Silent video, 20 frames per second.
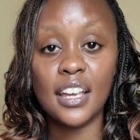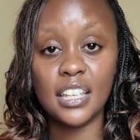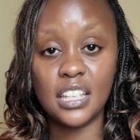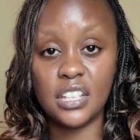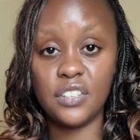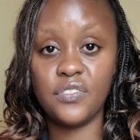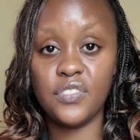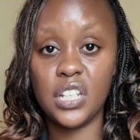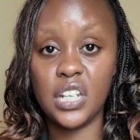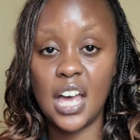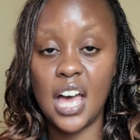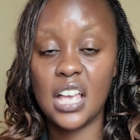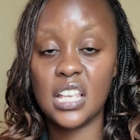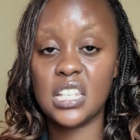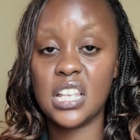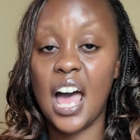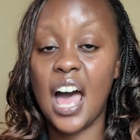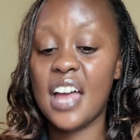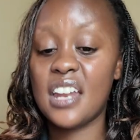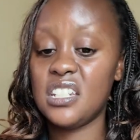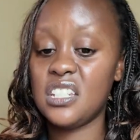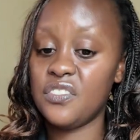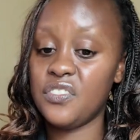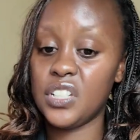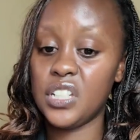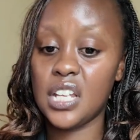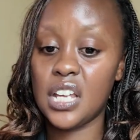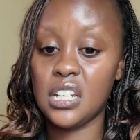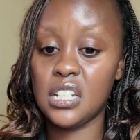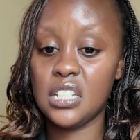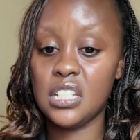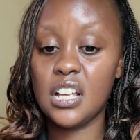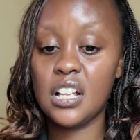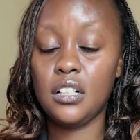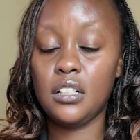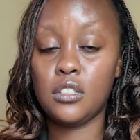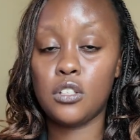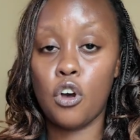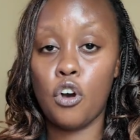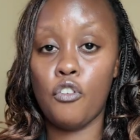giving us a dividend
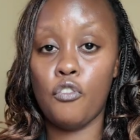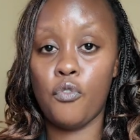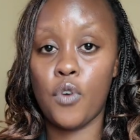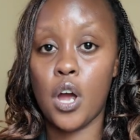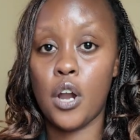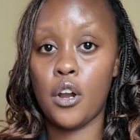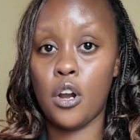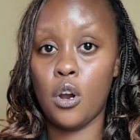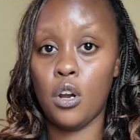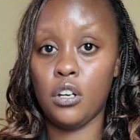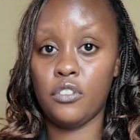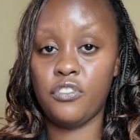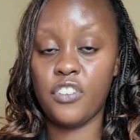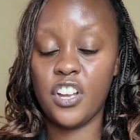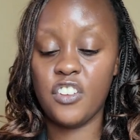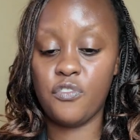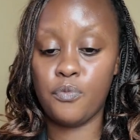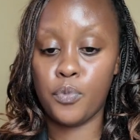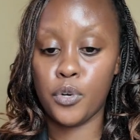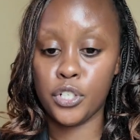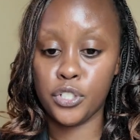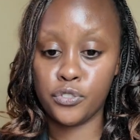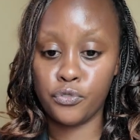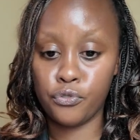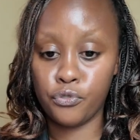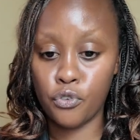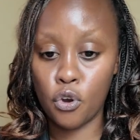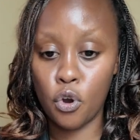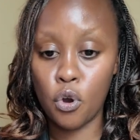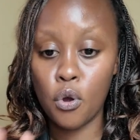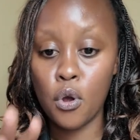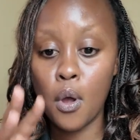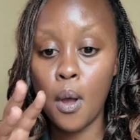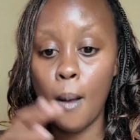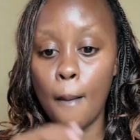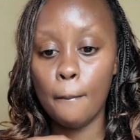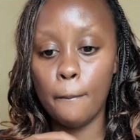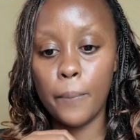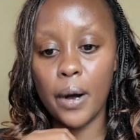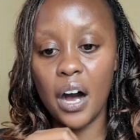yield of around
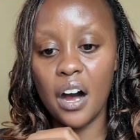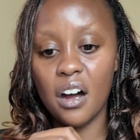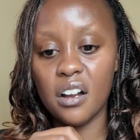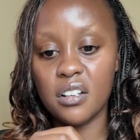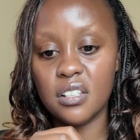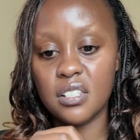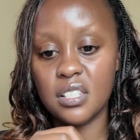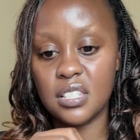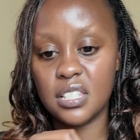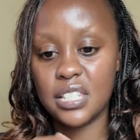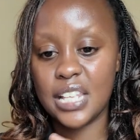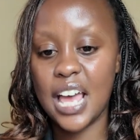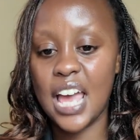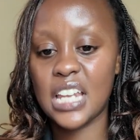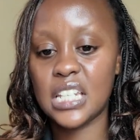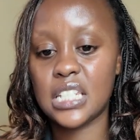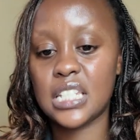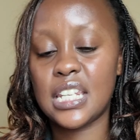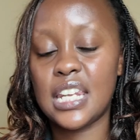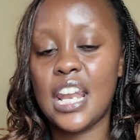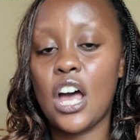5.4%.